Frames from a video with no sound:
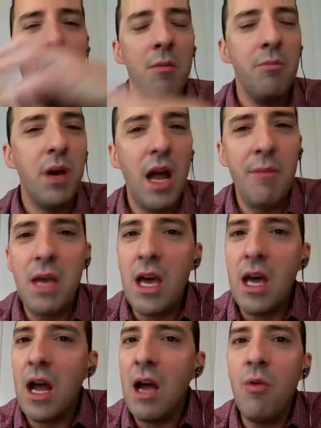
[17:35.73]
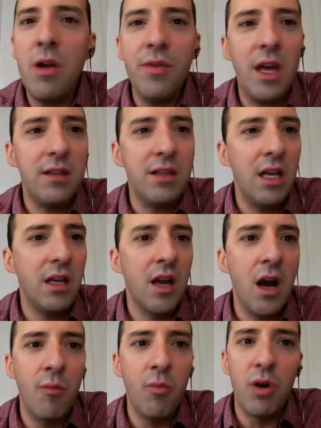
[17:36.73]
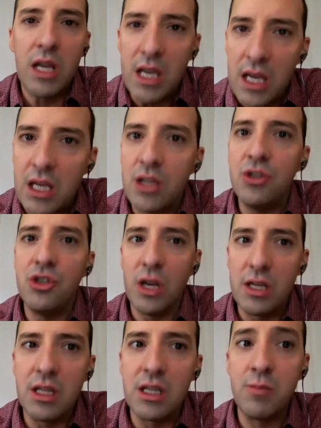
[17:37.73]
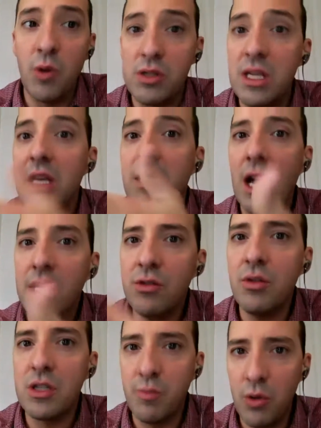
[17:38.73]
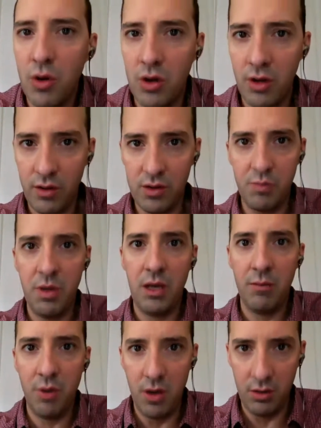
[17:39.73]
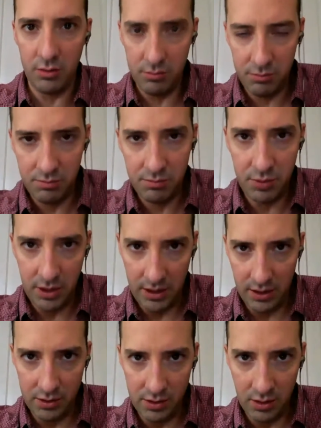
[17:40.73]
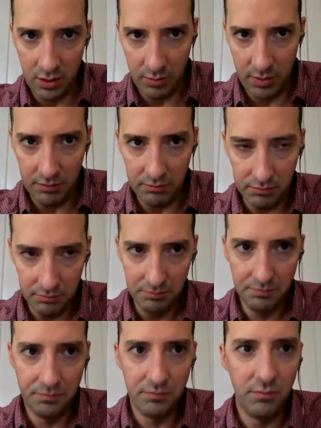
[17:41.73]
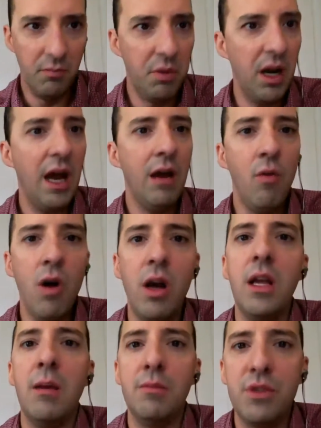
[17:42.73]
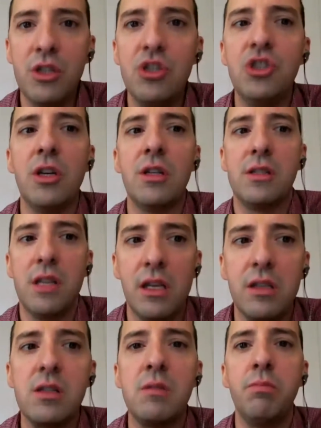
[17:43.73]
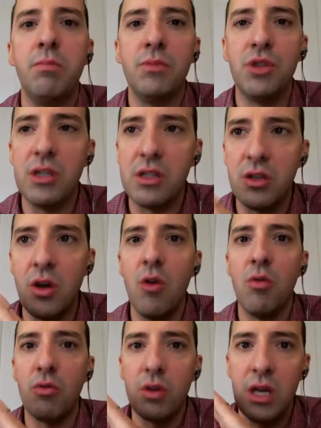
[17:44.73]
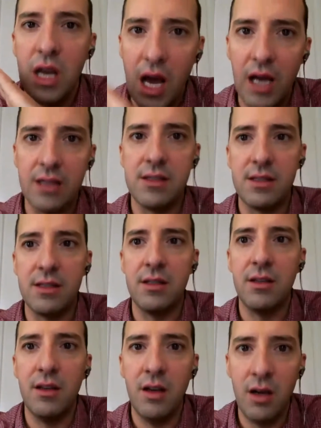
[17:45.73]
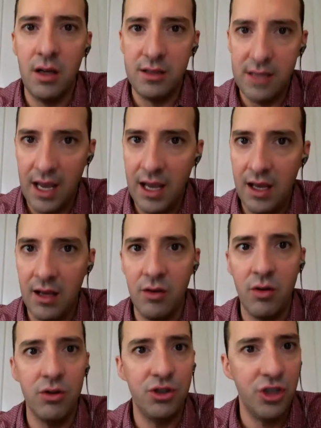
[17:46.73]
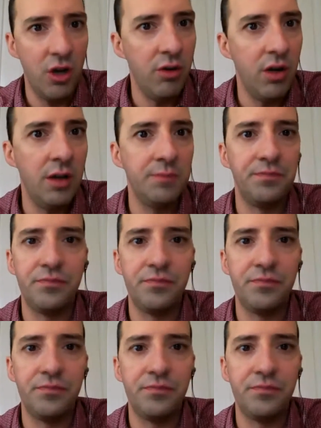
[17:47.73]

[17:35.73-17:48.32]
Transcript: But man, I want that day to come where he just explodes. He got to explode on those ping pong players a little bit, but I want him to just ex- just go nuts on Dan or Jonah